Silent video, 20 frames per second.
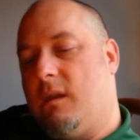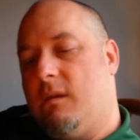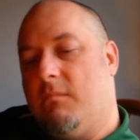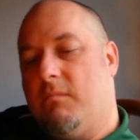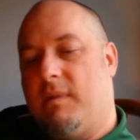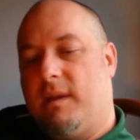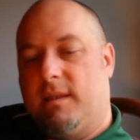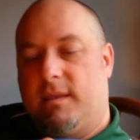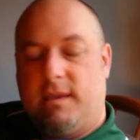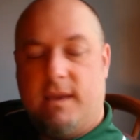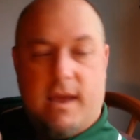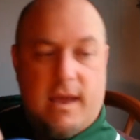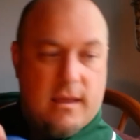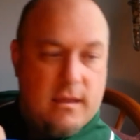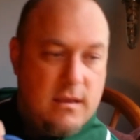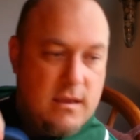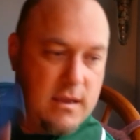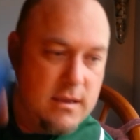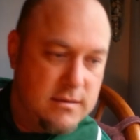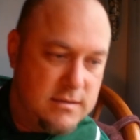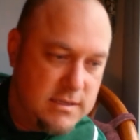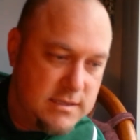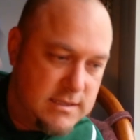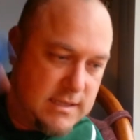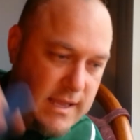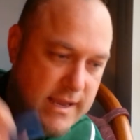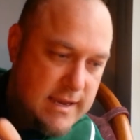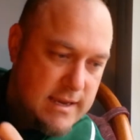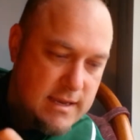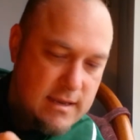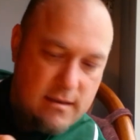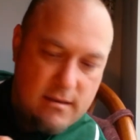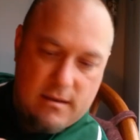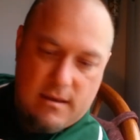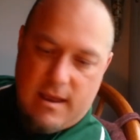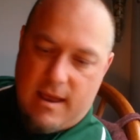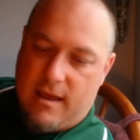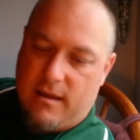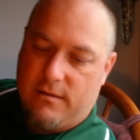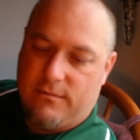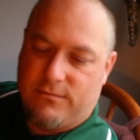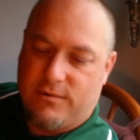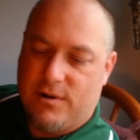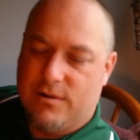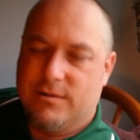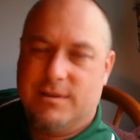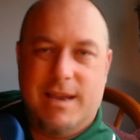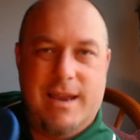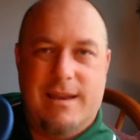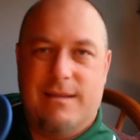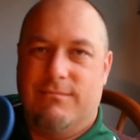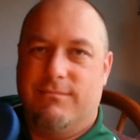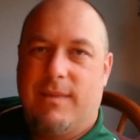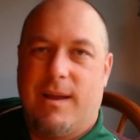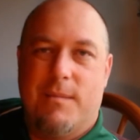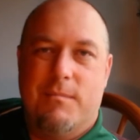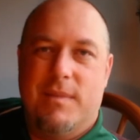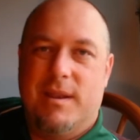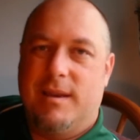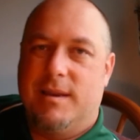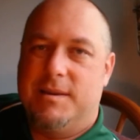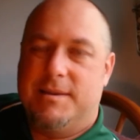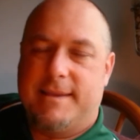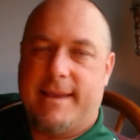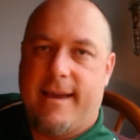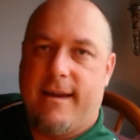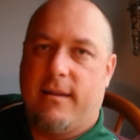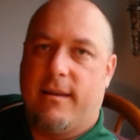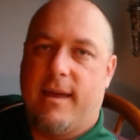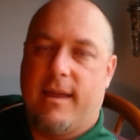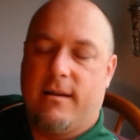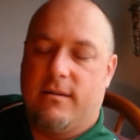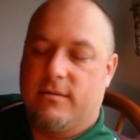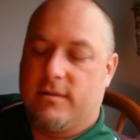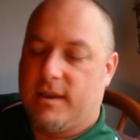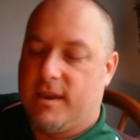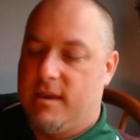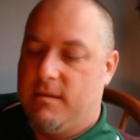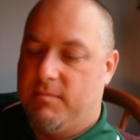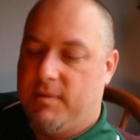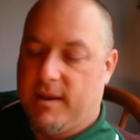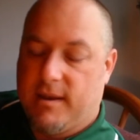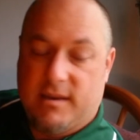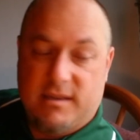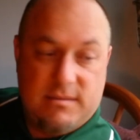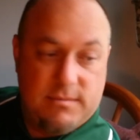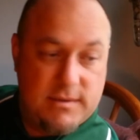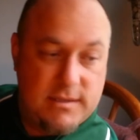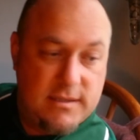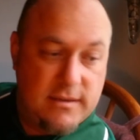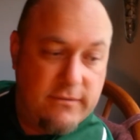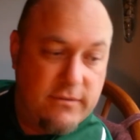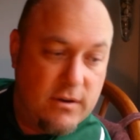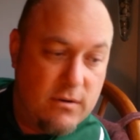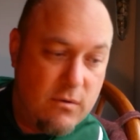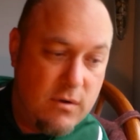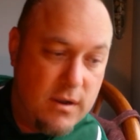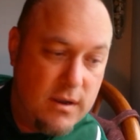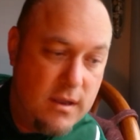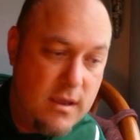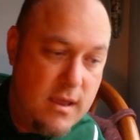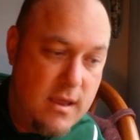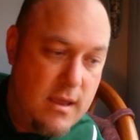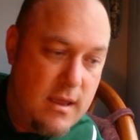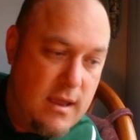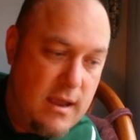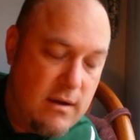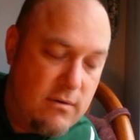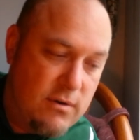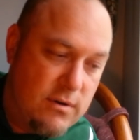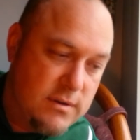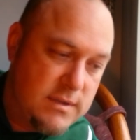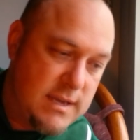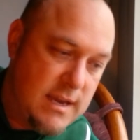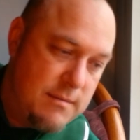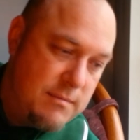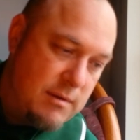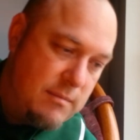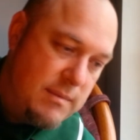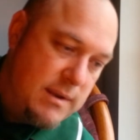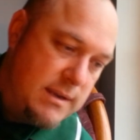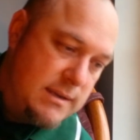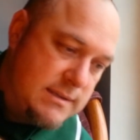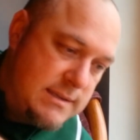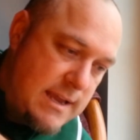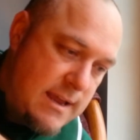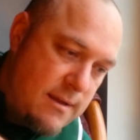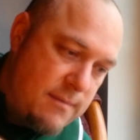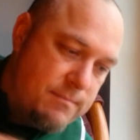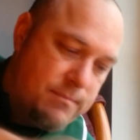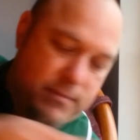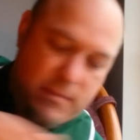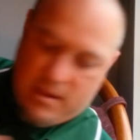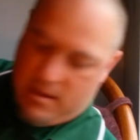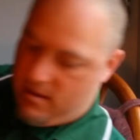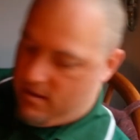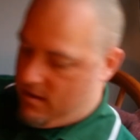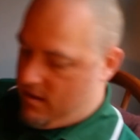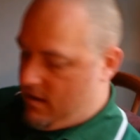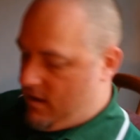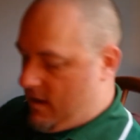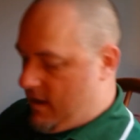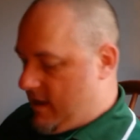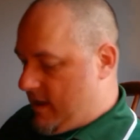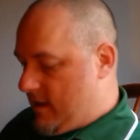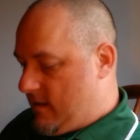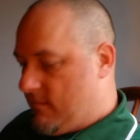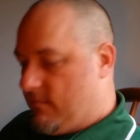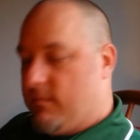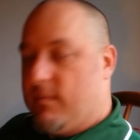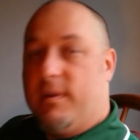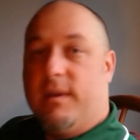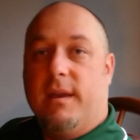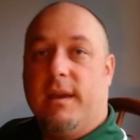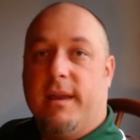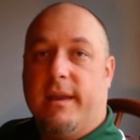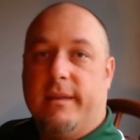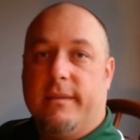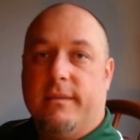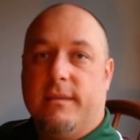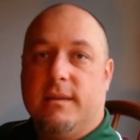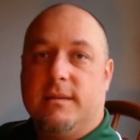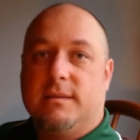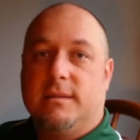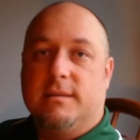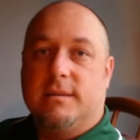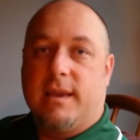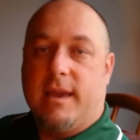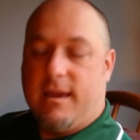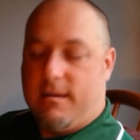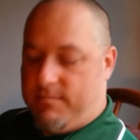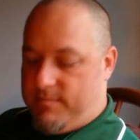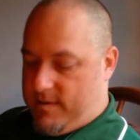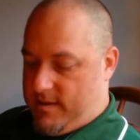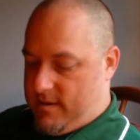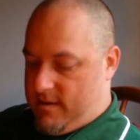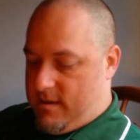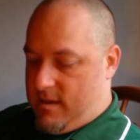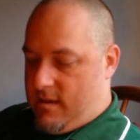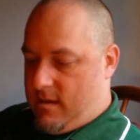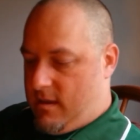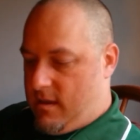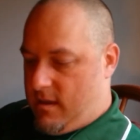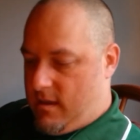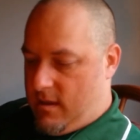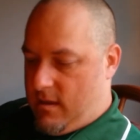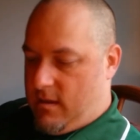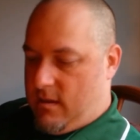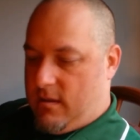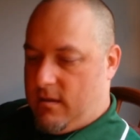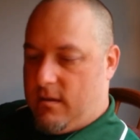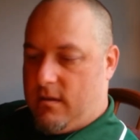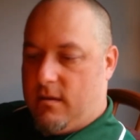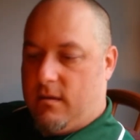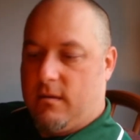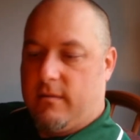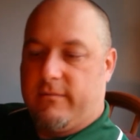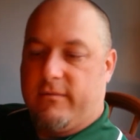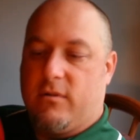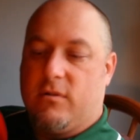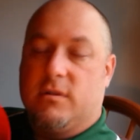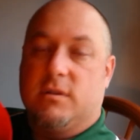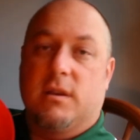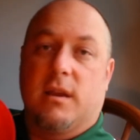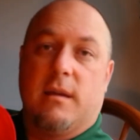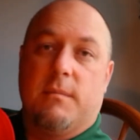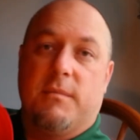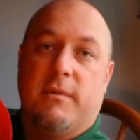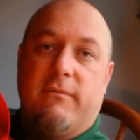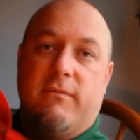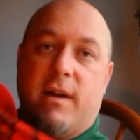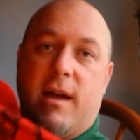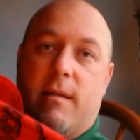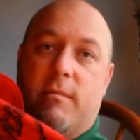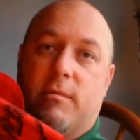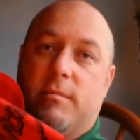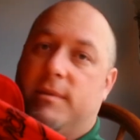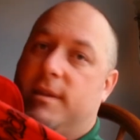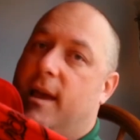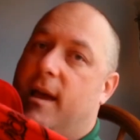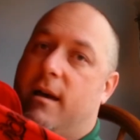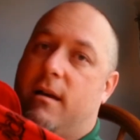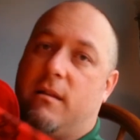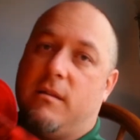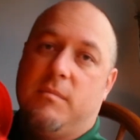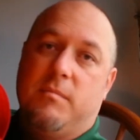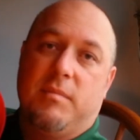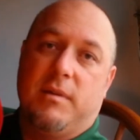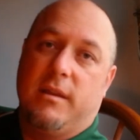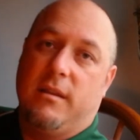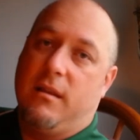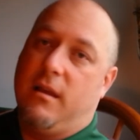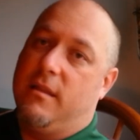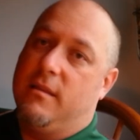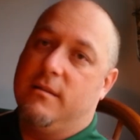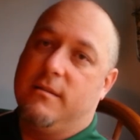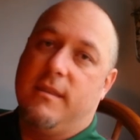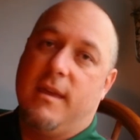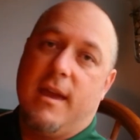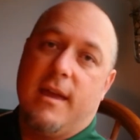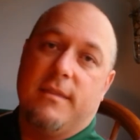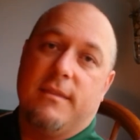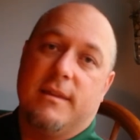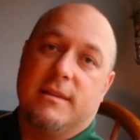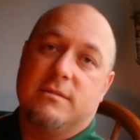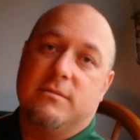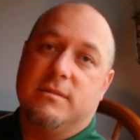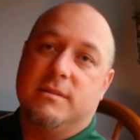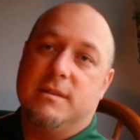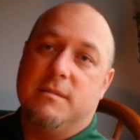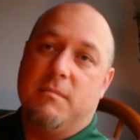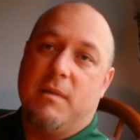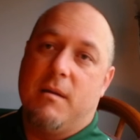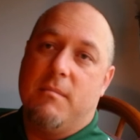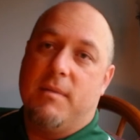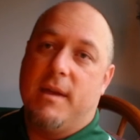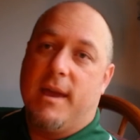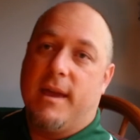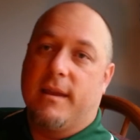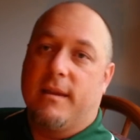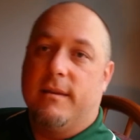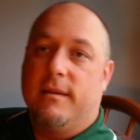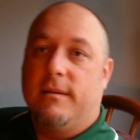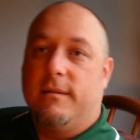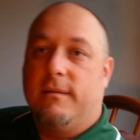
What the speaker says: But just like it, I'll rotate my minis out. I don't keep any specific one. I rotate my minis out. And this is kept, and of course I got my Vibram towel, but other than that, that's what's in my bag.